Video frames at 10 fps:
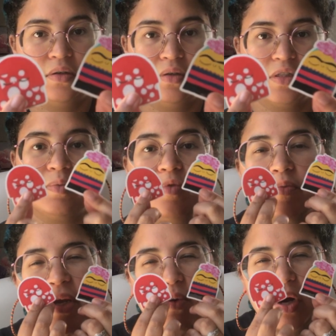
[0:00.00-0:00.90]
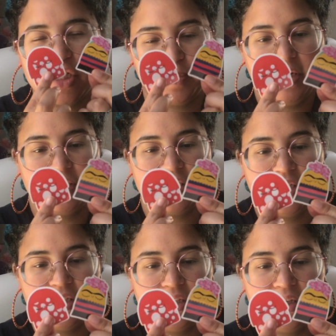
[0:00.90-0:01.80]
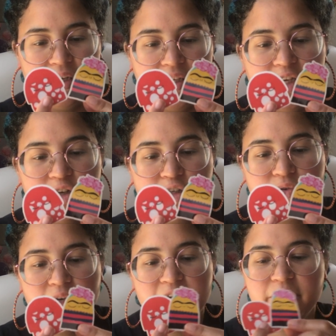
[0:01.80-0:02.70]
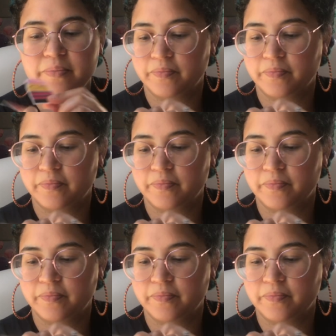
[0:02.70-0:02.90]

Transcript: Some of my gouache paintings I did a year or two ago.